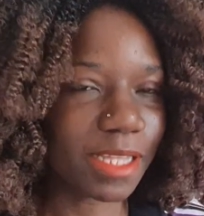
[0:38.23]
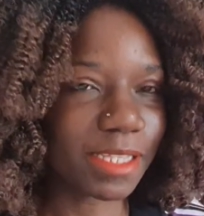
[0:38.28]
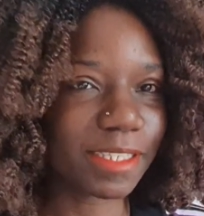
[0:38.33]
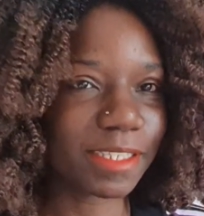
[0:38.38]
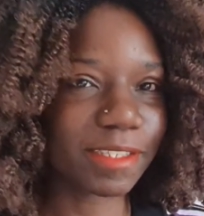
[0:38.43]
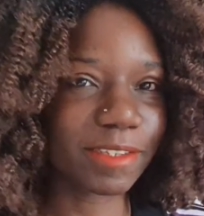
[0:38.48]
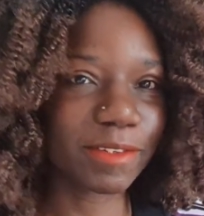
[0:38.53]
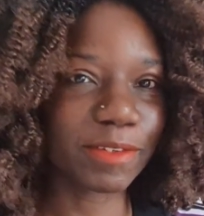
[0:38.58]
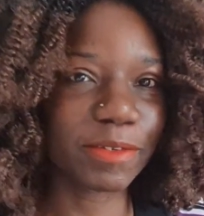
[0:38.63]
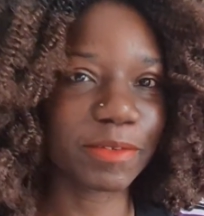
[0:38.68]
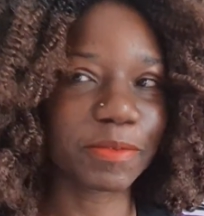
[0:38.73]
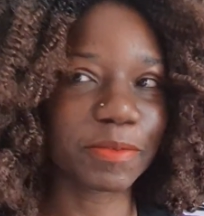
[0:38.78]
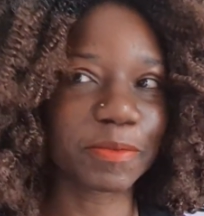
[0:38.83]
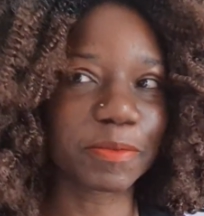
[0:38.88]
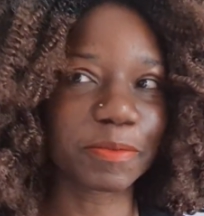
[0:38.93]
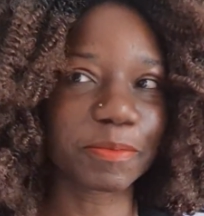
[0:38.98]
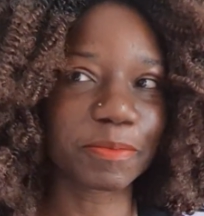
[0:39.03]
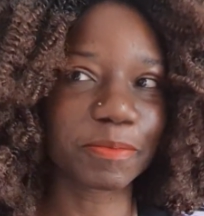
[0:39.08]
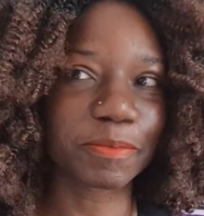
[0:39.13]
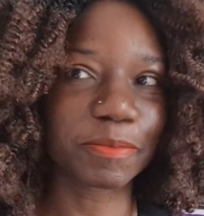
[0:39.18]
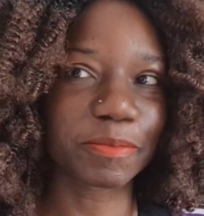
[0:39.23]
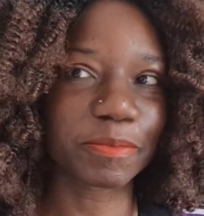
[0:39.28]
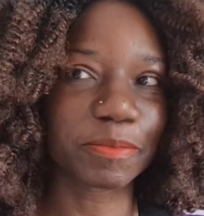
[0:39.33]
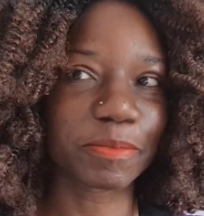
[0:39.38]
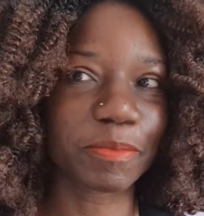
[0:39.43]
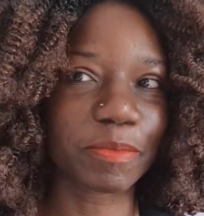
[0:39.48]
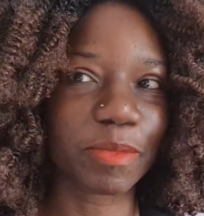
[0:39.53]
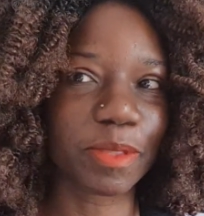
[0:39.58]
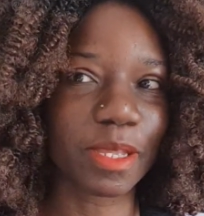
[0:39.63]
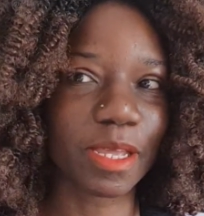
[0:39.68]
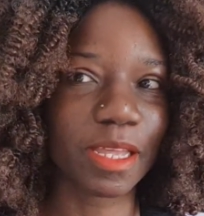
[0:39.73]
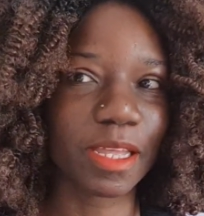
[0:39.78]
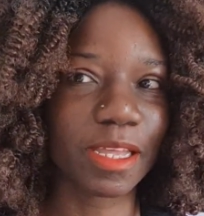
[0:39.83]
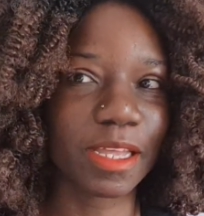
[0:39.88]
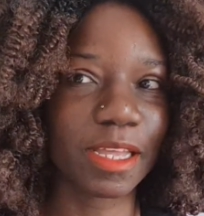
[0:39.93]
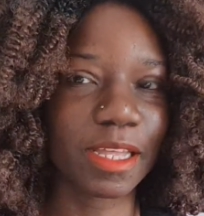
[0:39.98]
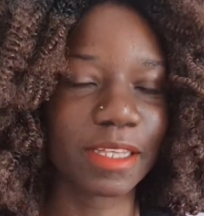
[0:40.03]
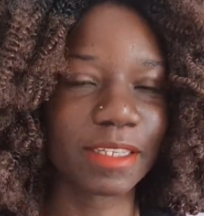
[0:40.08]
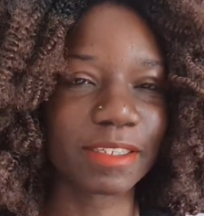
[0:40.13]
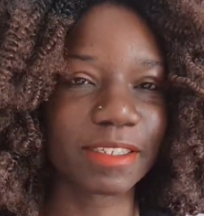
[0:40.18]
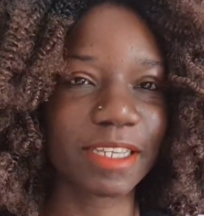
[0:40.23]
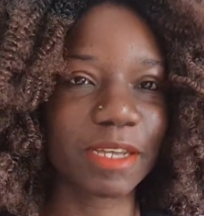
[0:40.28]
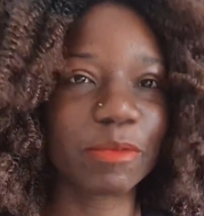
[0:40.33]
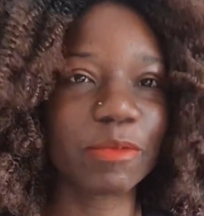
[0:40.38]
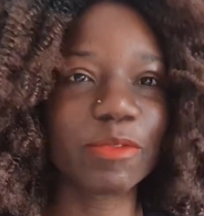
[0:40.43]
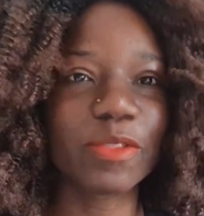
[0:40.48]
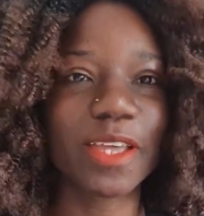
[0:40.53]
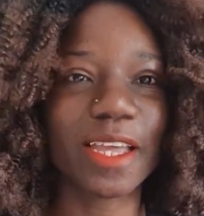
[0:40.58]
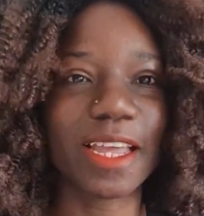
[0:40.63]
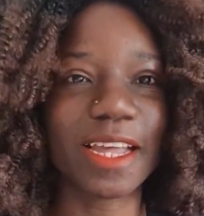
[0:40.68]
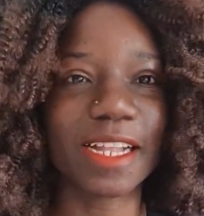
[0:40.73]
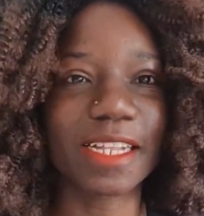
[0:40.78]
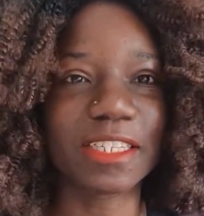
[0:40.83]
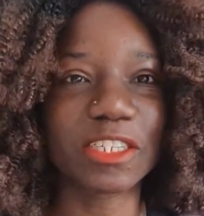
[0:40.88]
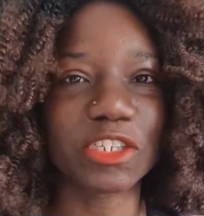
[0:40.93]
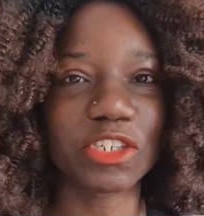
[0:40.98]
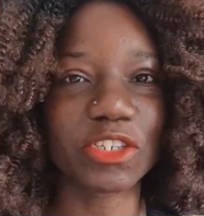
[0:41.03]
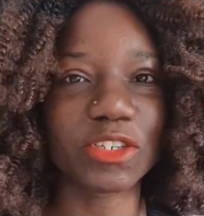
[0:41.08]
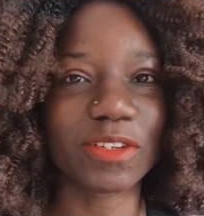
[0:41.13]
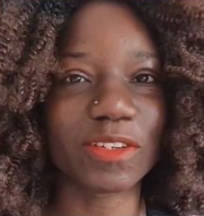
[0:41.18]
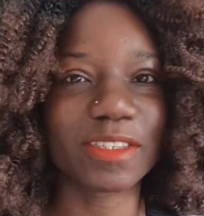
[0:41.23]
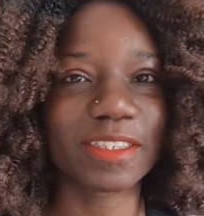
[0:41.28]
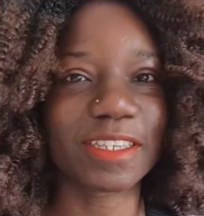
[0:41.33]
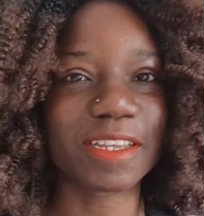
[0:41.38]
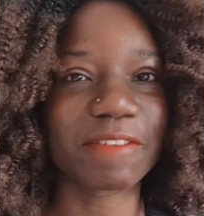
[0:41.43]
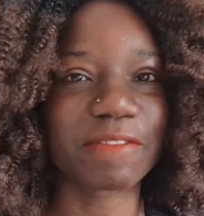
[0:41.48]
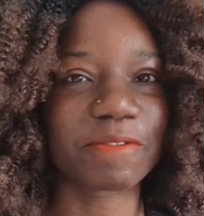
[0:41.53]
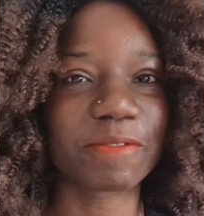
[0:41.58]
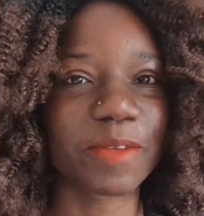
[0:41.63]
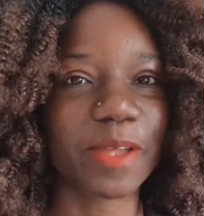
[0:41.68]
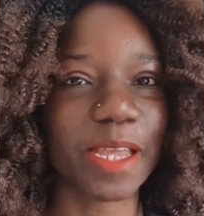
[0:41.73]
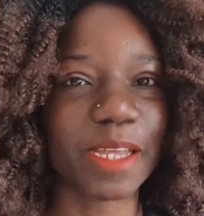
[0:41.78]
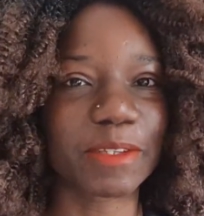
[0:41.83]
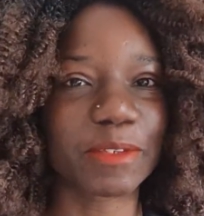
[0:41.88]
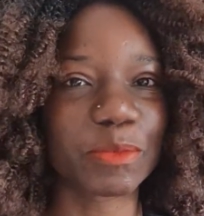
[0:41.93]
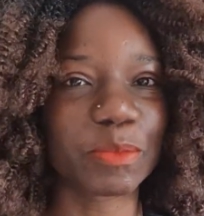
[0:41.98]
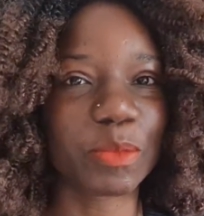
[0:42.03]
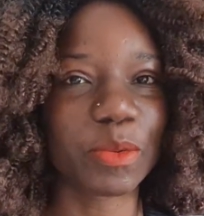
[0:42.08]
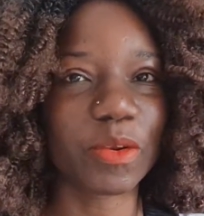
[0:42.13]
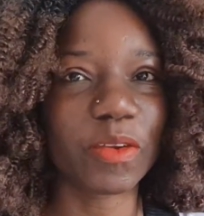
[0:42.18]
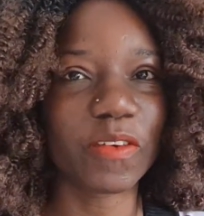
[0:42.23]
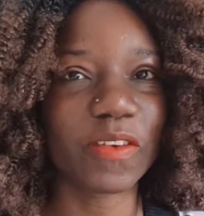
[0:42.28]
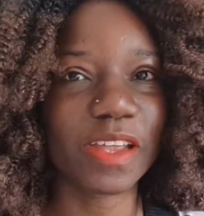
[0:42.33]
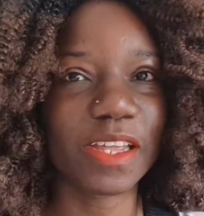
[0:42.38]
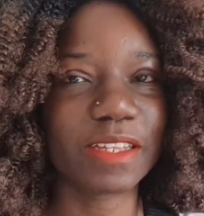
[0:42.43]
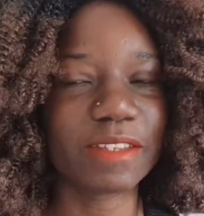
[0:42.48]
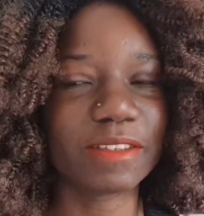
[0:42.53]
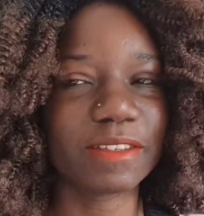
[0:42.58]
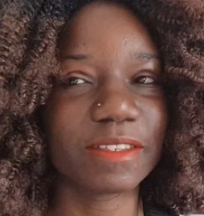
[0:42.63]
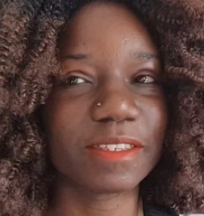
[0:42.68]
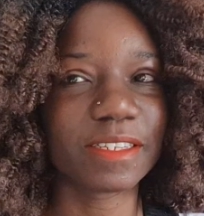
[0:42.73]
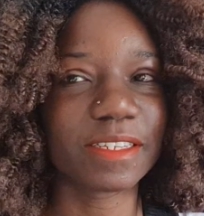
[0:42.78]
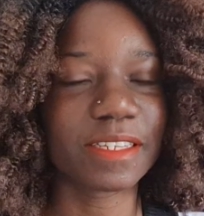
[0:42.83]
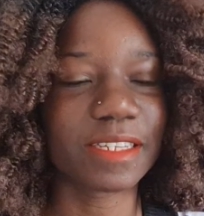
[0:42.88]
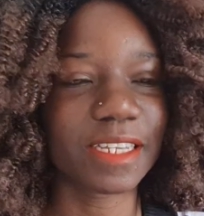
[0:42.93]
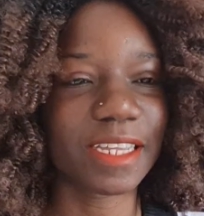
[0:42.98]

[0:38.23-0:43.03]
So, some of the culture shocks I've experienced